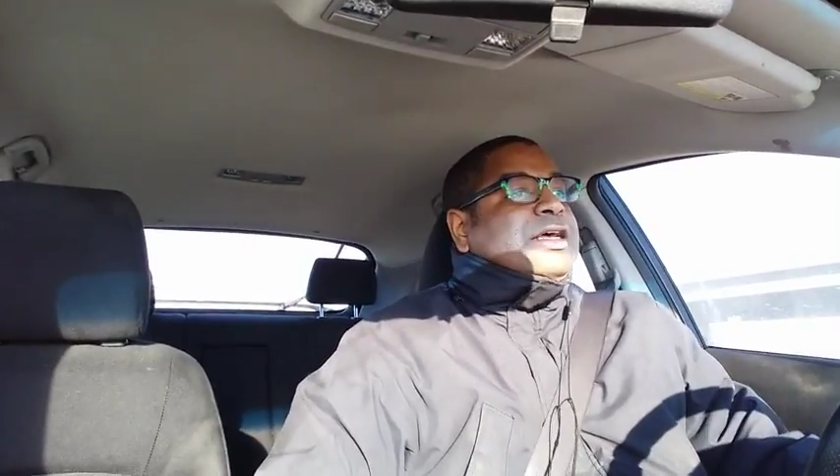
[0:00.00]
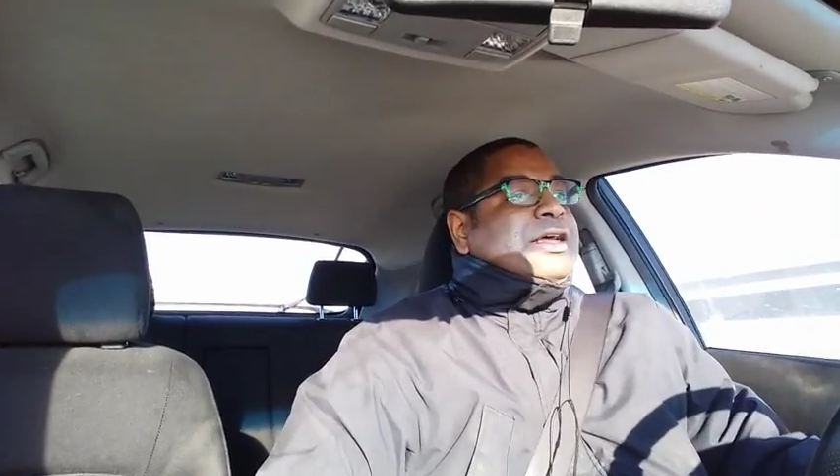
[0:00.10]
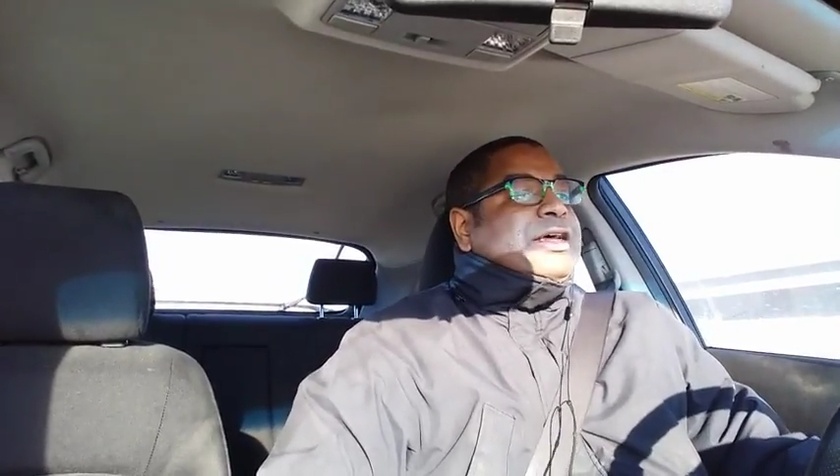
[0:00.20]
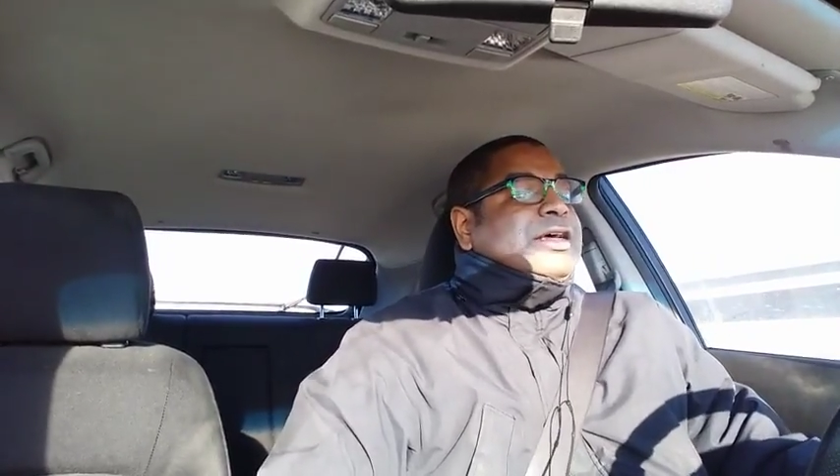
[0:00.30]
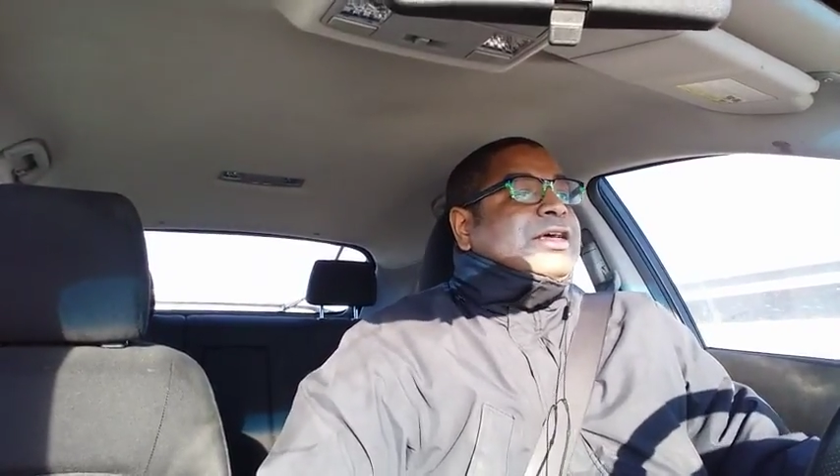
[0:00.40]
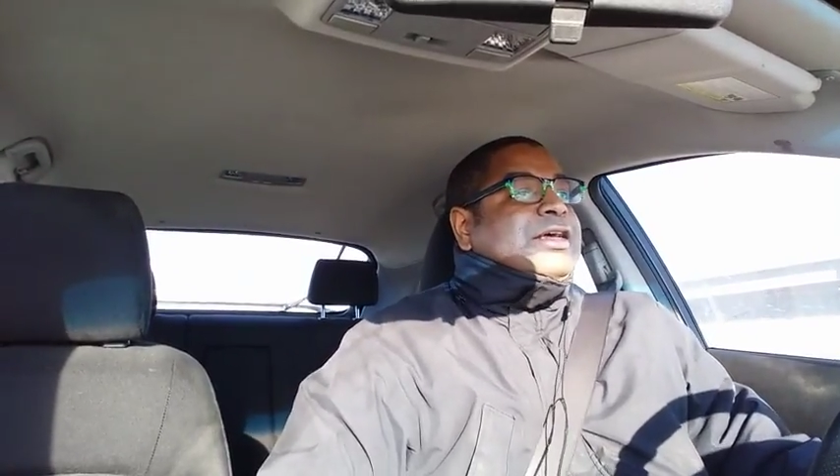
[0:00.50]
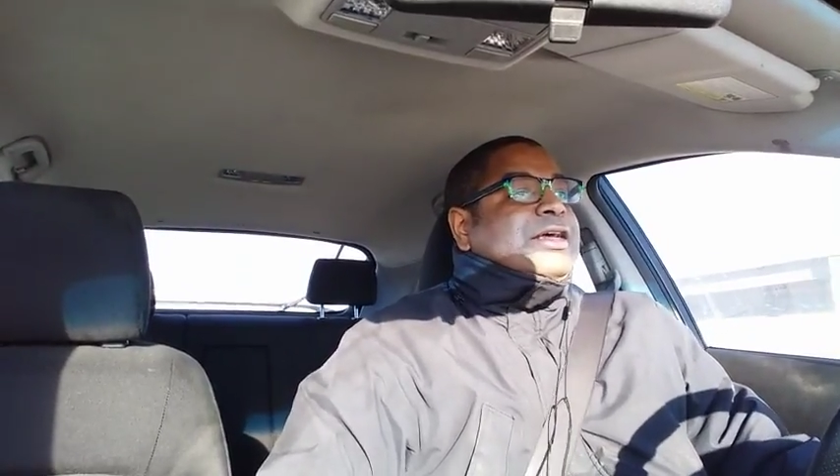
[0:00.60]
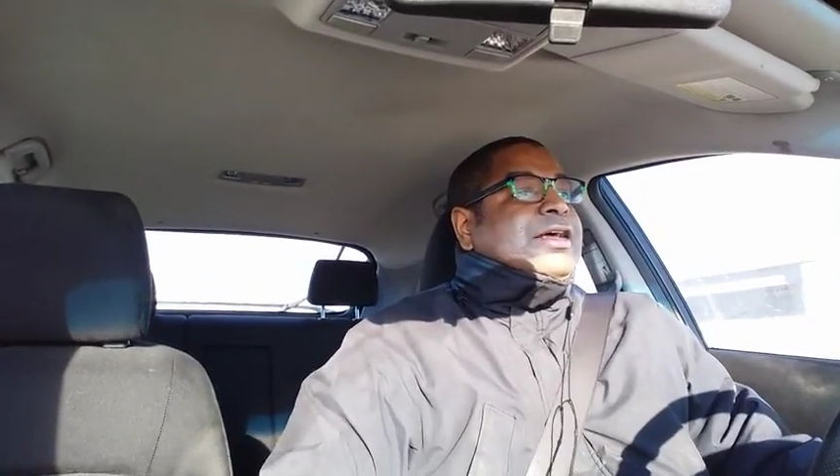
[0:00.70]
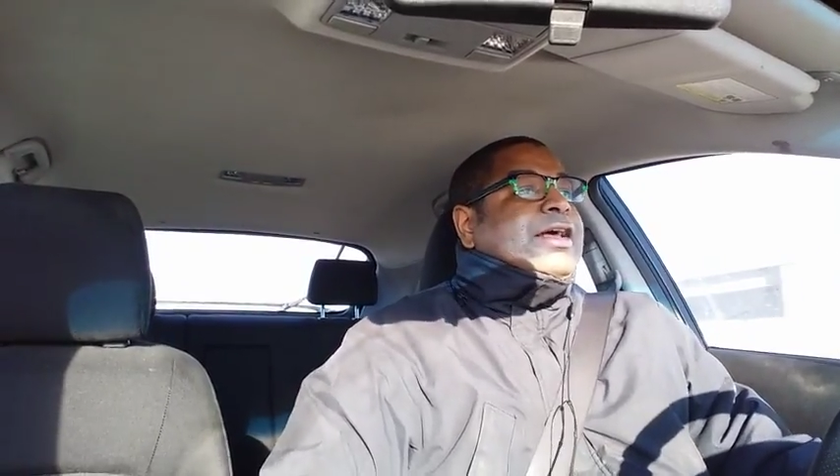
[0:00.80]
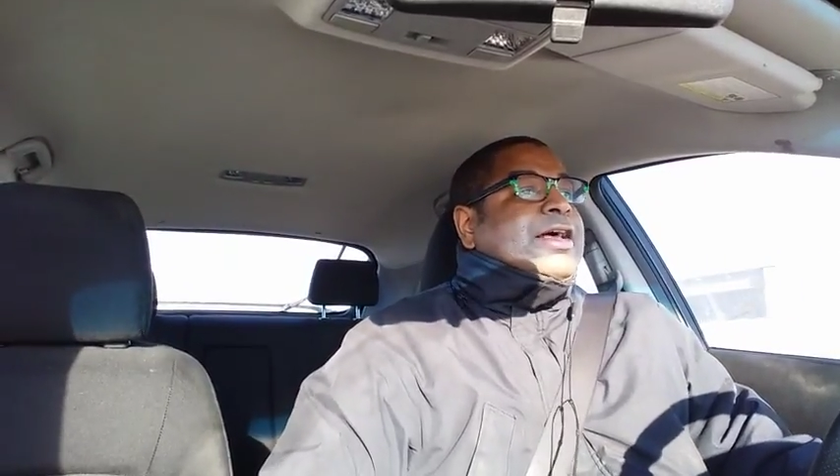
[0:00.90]

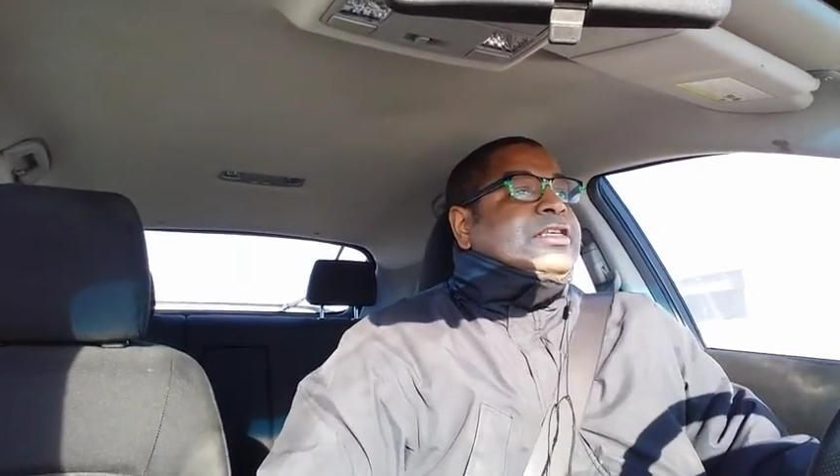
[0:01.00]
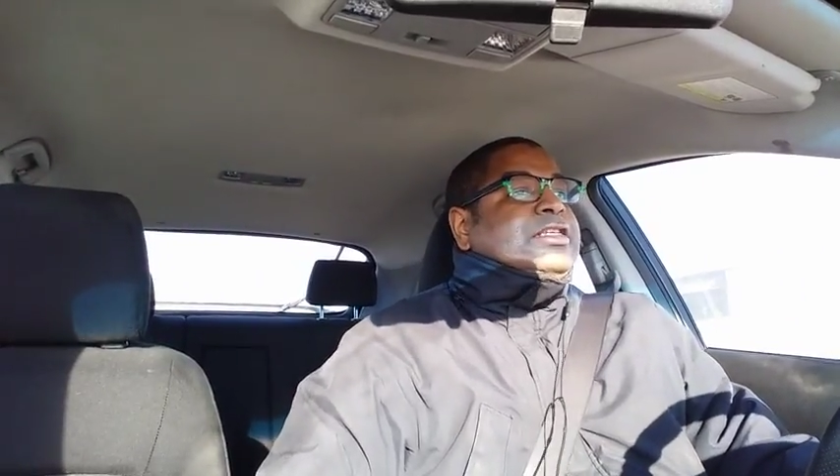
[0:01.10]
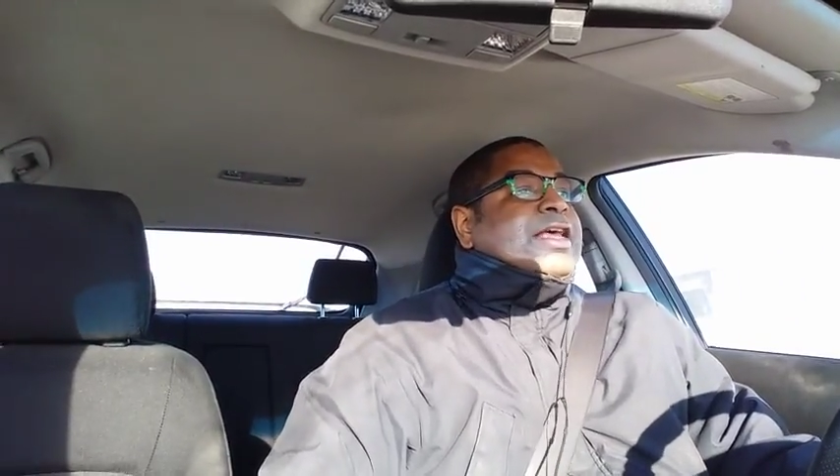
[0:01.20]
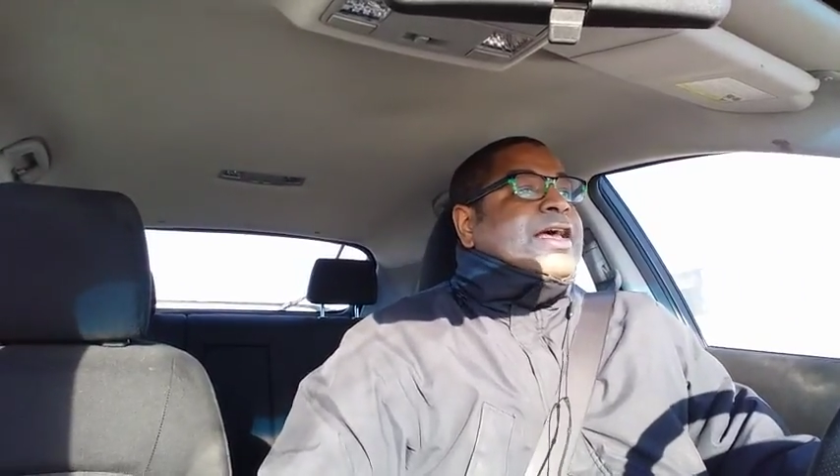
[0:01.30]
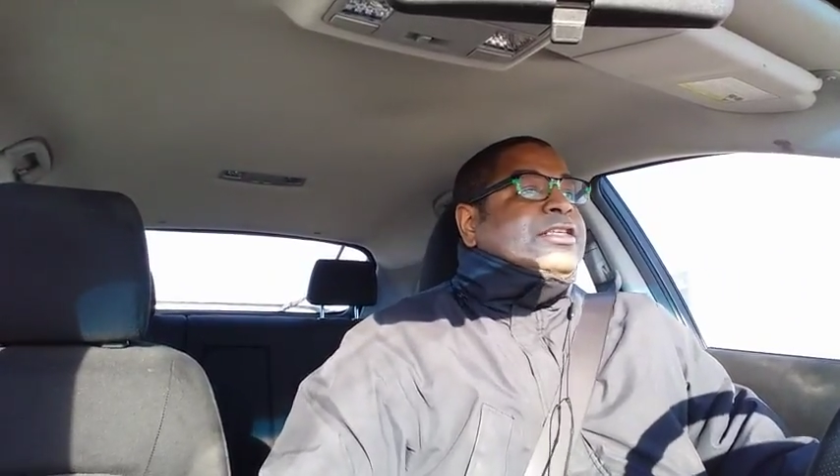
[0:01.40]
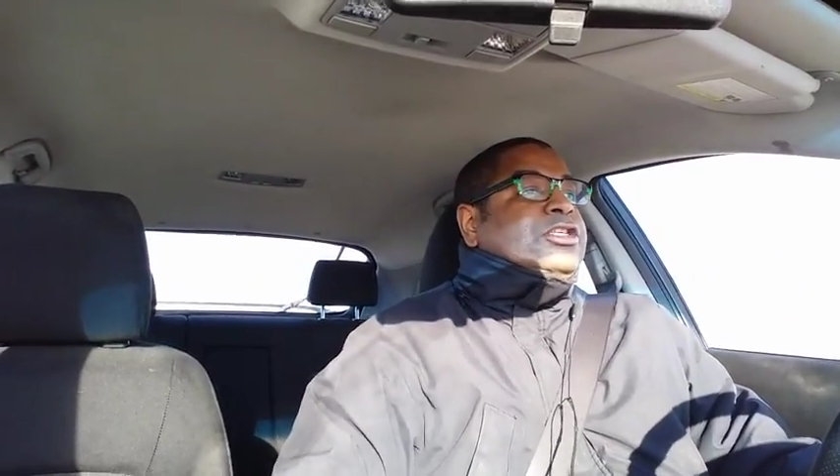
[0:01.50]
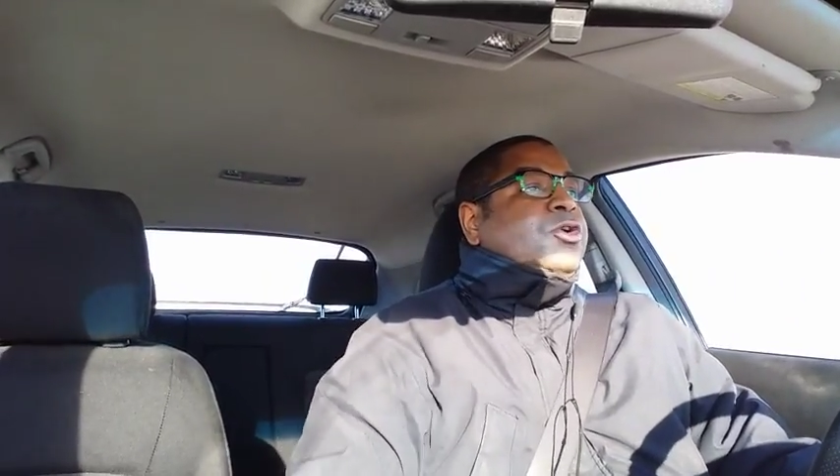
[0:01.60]
as